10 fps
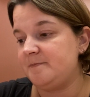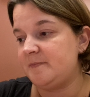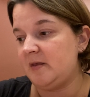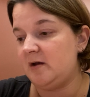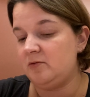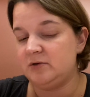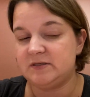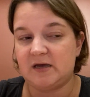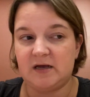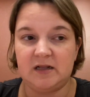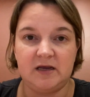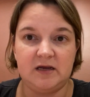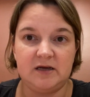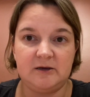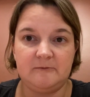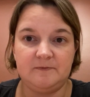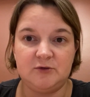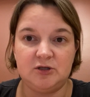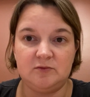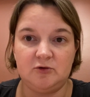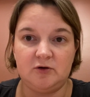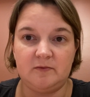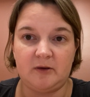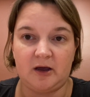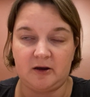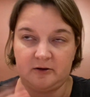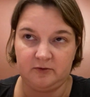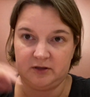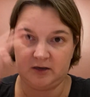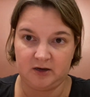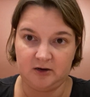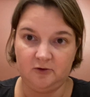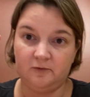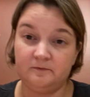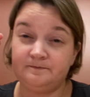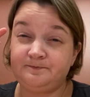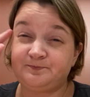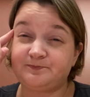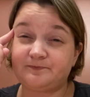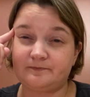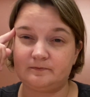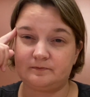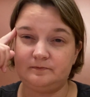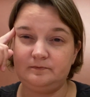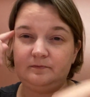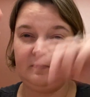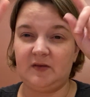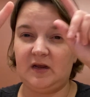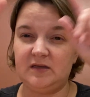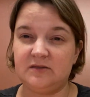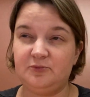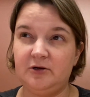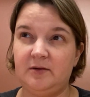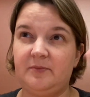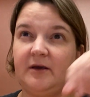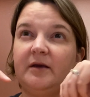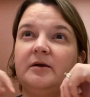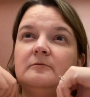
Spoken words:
And it was that like to the moon and back with a cow. It's pretty big.